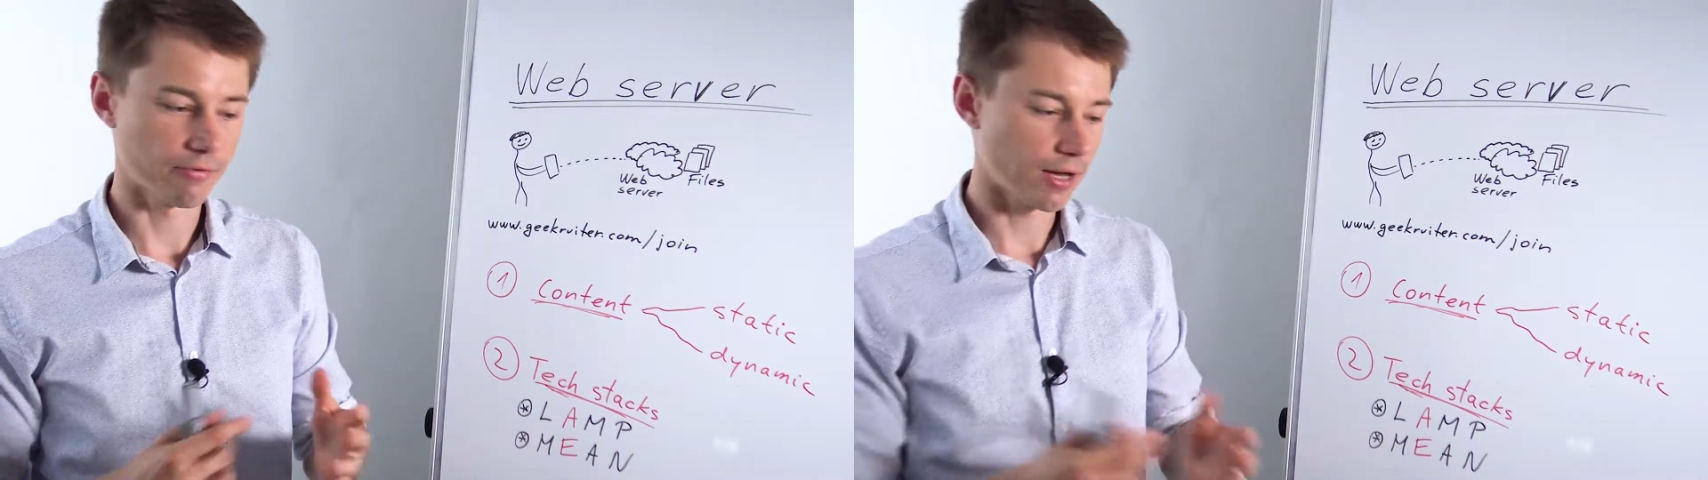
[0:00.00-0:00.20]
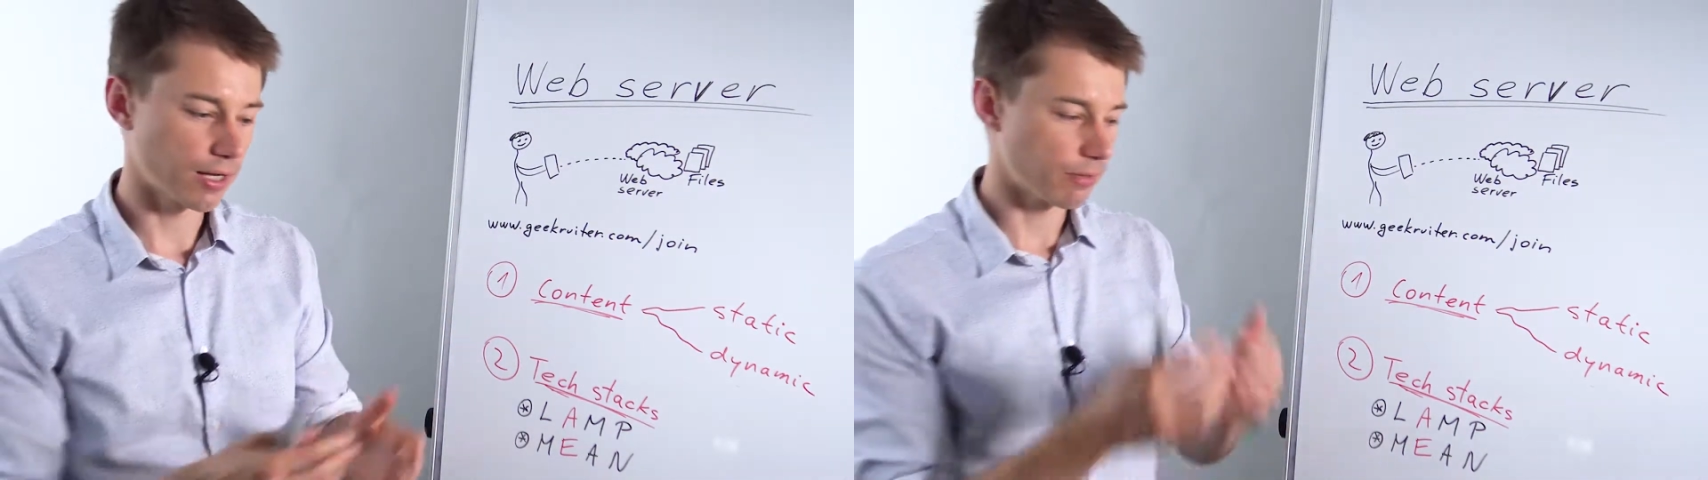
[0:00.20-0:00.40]

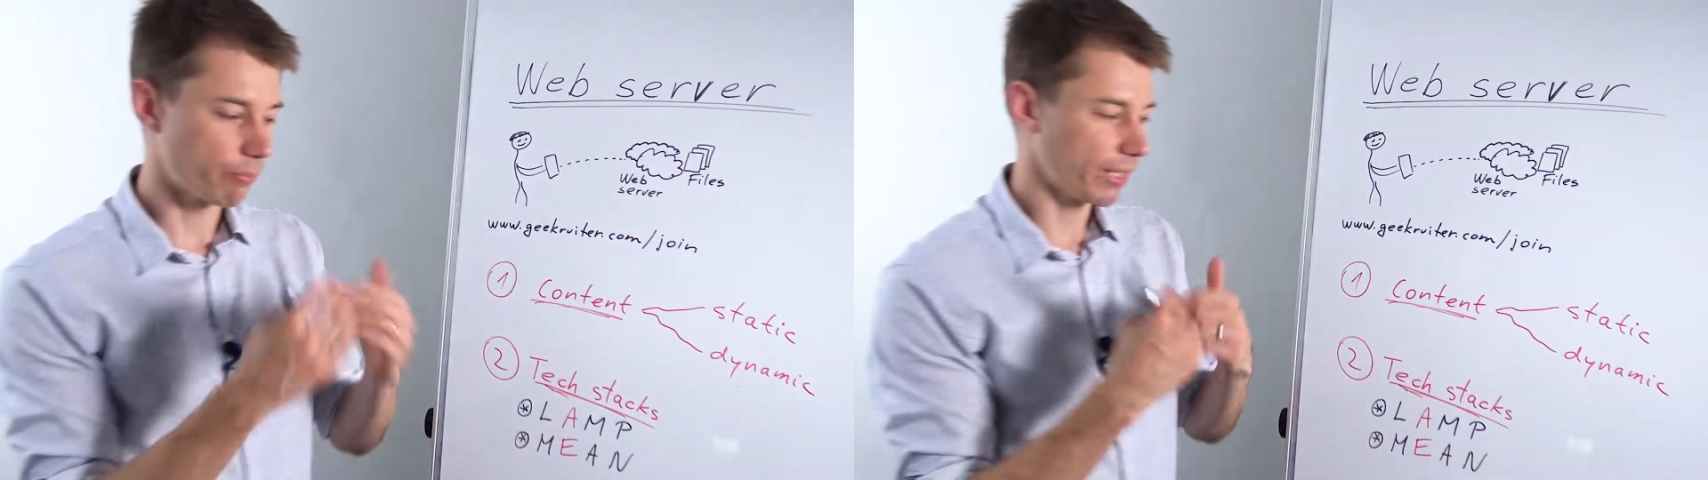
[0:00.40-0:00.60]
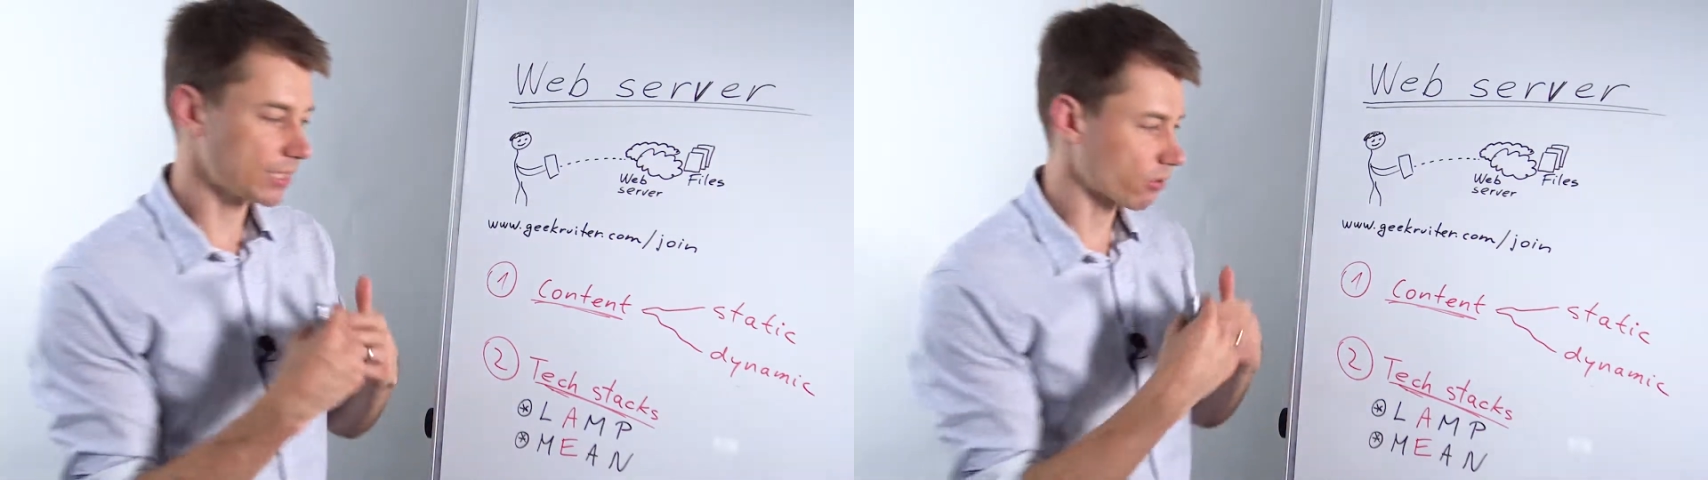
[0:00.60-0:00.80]
fly
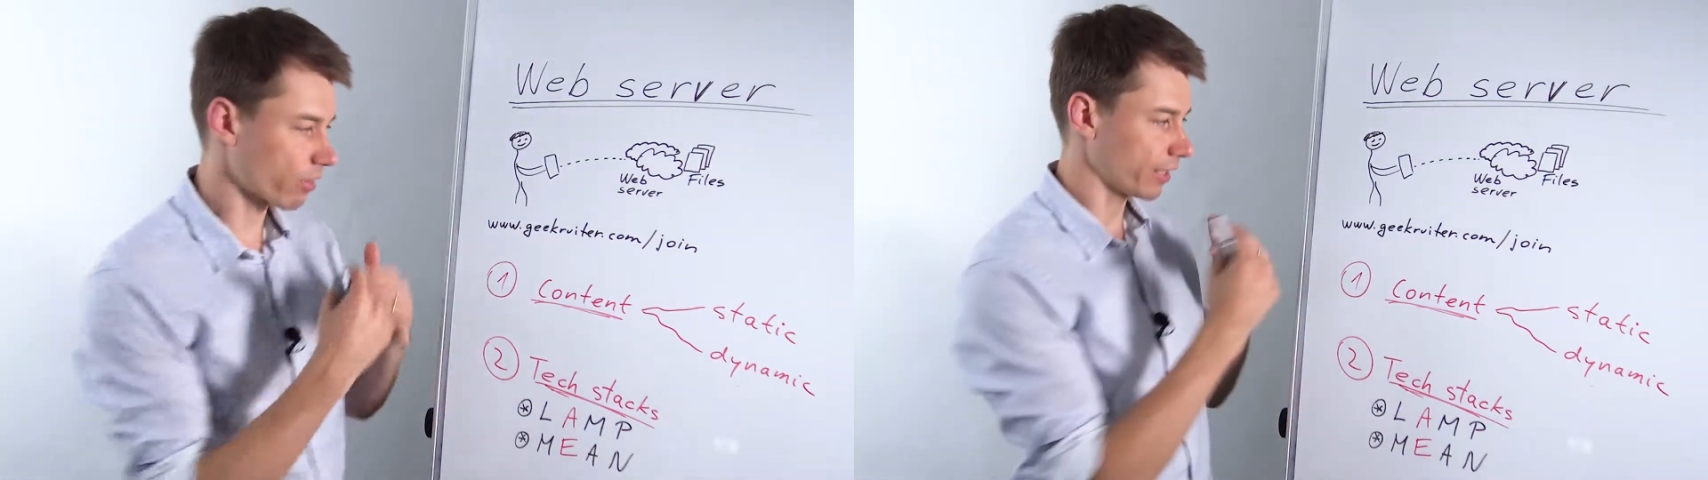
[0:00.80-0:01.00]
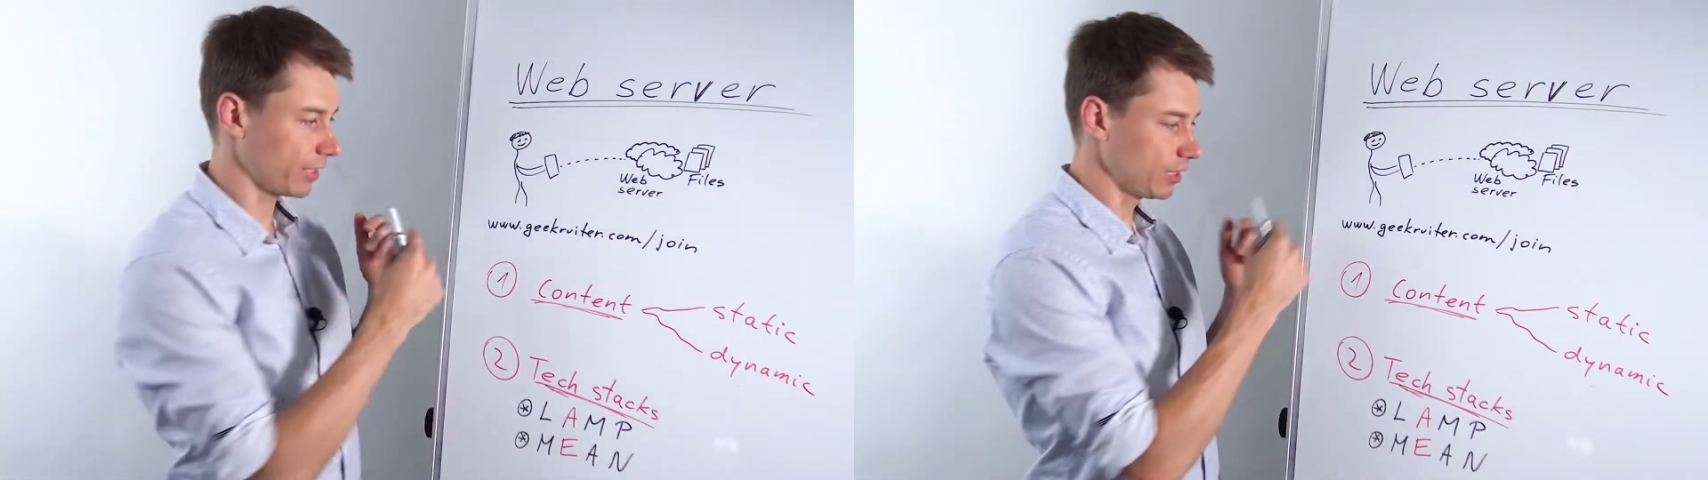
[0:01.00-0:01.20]
based on the